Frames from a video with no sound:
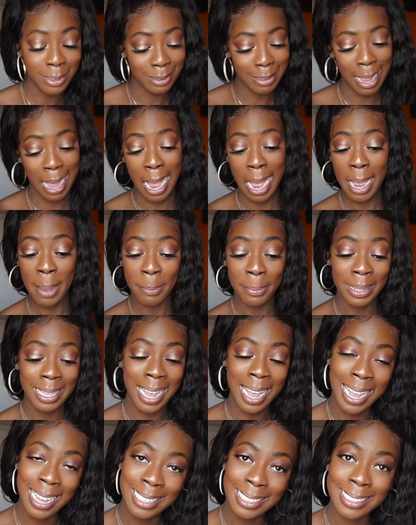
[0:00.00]
so I'm
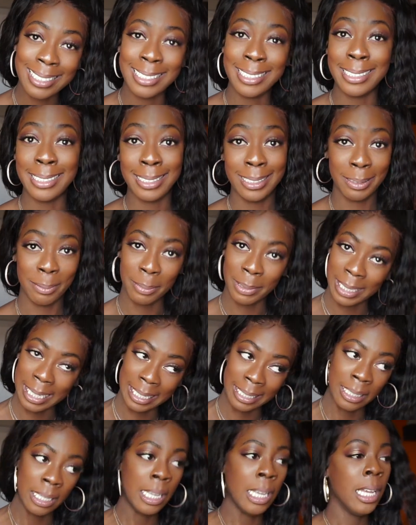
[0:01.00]
not gonna
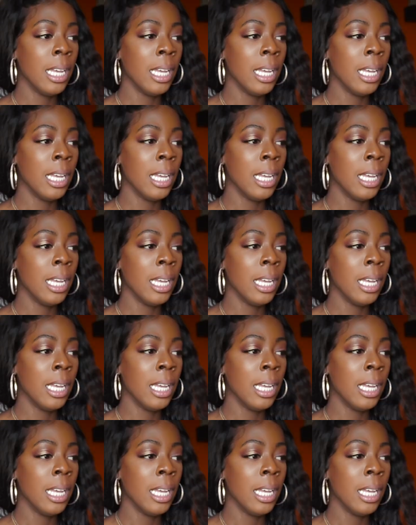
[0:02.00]
complain.